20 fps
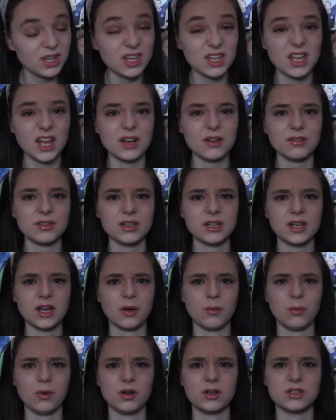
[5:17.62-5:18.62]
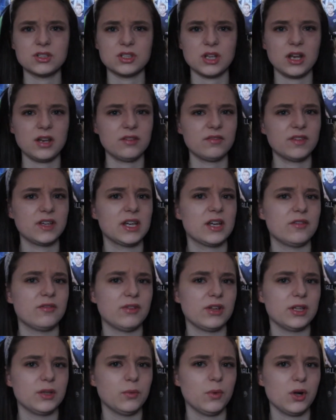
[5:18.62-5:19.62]
I don't think I
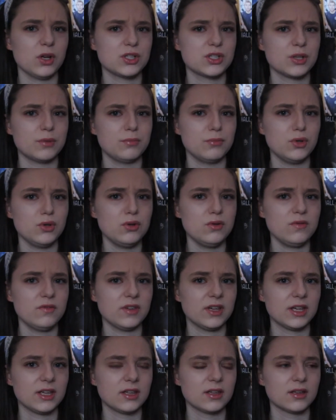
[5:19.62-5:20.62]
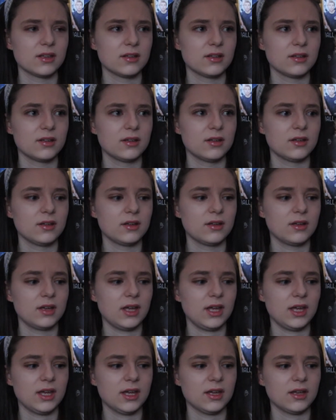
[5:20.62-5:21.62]
really watched a movie
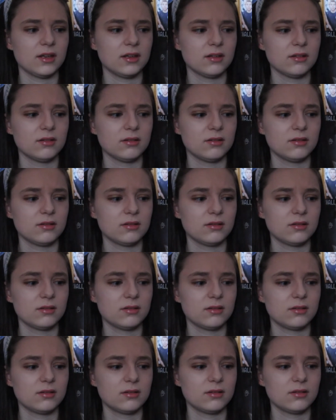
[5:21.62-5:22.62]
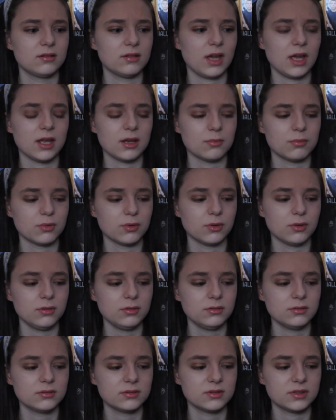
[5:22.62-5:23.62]
in April,
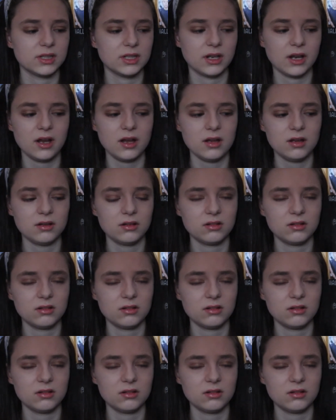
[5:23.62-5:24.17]
did I?